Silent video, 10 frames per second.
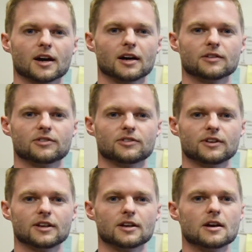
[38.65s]
kind of
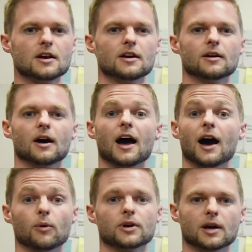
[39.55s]
see
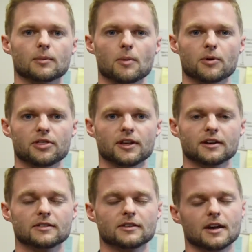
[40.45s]
how we come up with
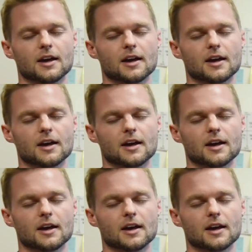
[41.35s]
things.